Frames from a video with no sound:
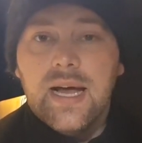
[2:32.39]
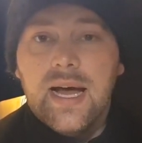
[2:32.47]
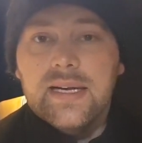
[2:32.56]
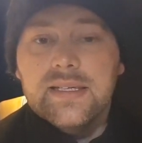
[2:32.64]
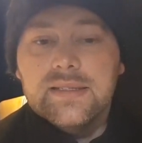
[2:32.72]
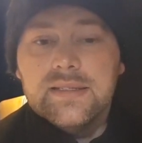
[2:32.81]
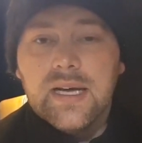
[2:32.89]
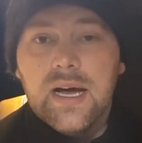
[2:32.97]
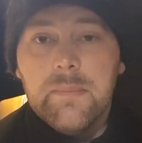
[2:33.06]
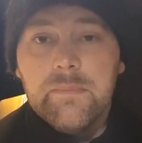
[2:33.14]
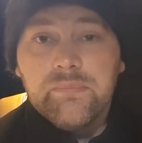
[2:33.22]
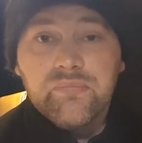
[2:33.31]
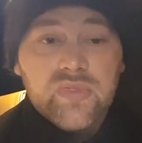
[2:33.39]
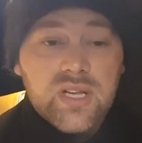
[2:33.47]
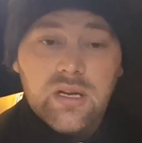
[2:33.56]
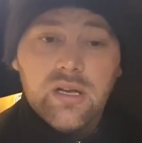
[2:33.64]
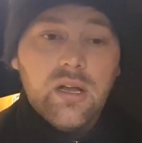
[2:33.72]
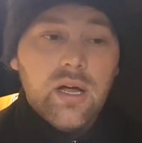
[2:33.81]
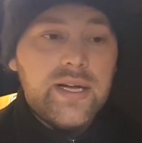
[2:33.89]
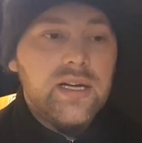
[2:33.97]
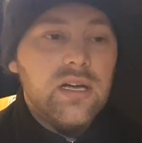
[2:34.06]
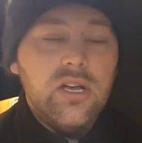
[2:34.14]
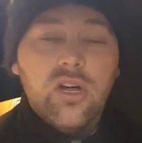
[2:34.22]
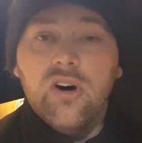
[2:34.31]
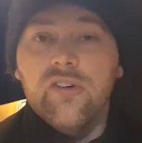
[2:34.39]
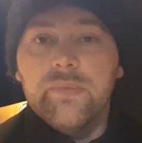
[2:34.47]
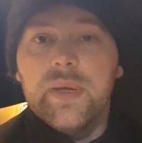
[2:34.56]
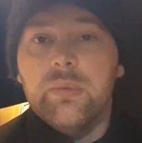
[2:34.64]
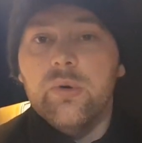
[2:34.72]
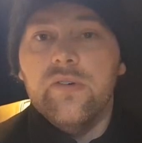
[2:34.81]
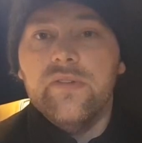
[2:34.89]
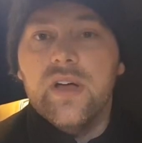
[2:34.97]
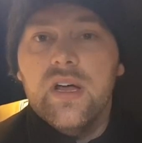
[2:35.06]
And like a lot of people